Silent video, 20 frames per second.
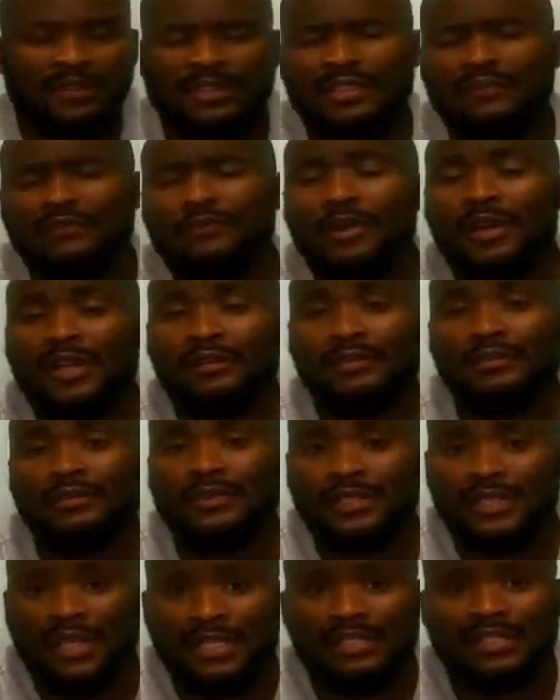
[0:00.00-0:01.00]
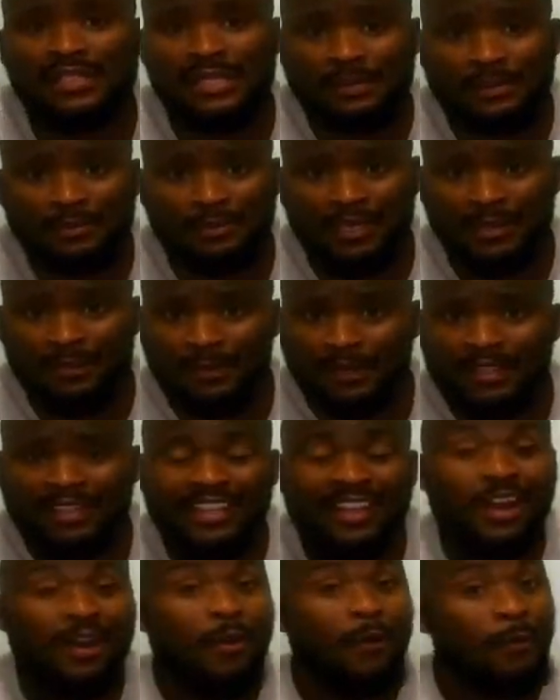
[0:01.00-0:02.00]
If you are a returning subscriber,
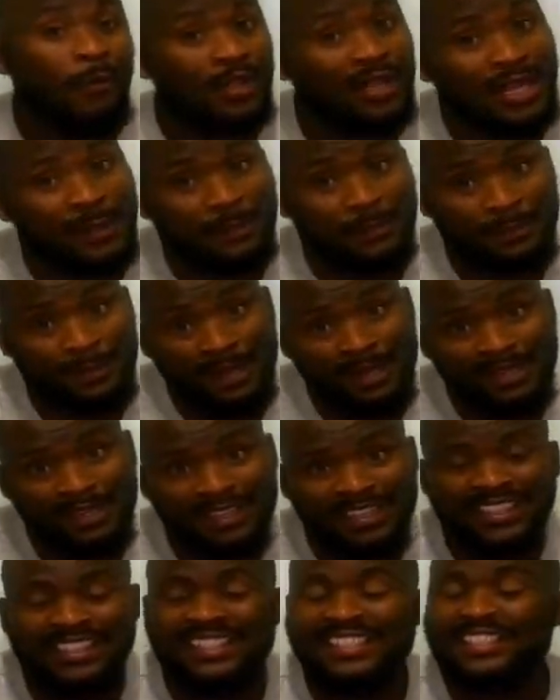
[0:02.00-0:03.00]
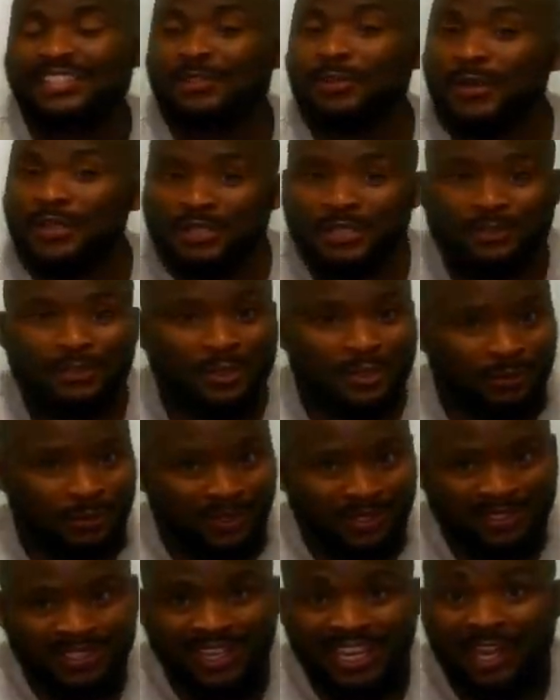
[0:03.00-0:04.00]
welcome back 2021.